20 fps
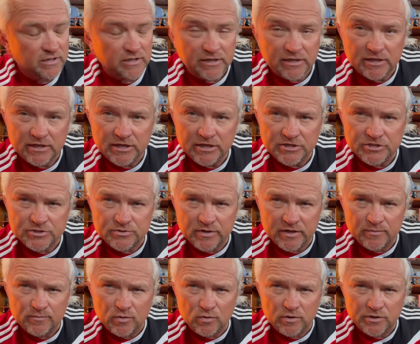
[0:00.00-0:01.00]
heat
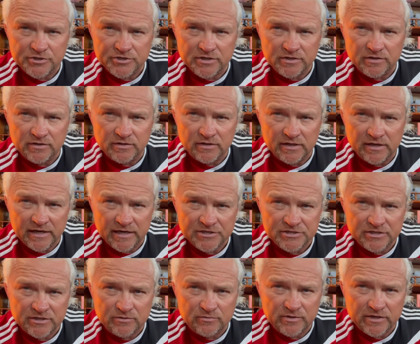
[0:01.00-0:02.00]
shrink portion and
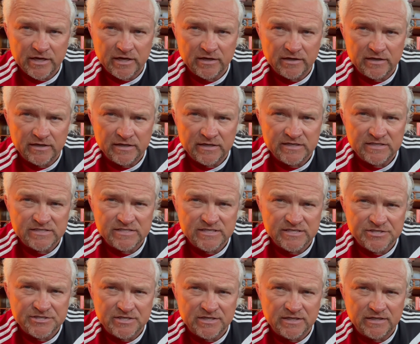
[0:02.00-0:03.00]
actually create an
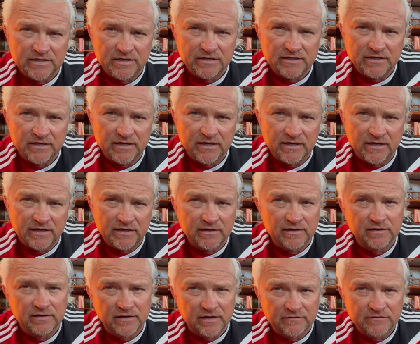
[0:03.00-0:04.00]
incision in it, and
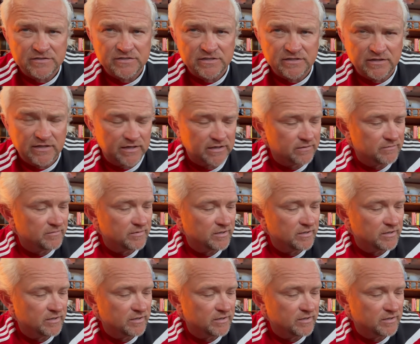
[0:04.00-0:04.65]
obviously that